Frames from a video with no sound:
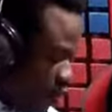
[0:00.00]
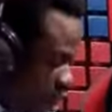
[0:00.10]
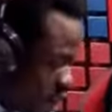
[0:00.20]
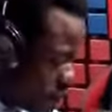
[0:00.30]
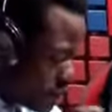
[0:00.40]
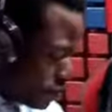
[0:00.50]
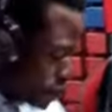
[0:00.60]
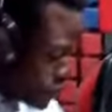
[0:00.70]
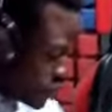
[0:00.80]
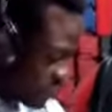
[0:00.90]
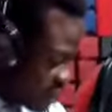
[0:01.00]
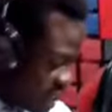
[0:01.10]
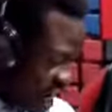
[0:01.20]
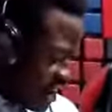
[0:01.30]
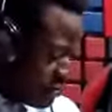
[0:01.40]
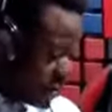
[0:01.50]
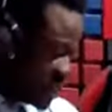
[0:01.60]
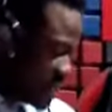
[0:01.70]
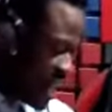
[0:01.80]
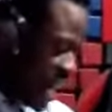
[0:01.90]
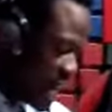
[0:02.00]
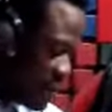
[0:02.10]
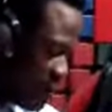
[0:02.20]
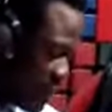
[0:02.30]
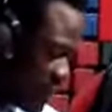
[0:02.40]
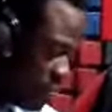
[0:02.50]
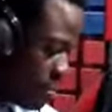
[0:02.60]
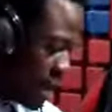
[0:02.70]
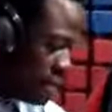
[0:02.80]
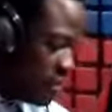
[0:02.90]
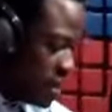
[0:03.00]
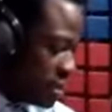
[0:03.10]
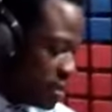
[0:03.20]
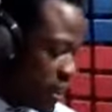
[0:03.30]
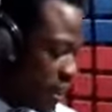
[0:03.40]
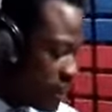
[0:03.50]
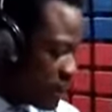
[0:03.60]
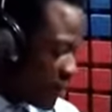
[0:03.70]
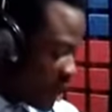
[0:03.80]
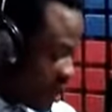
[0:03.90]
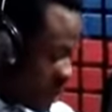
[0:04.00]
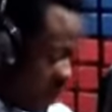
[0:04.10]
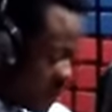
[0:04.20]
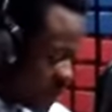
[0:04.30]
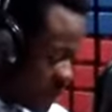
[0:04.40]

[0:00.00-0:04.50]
quite unfortunate that government is exhibiting bad faith. The government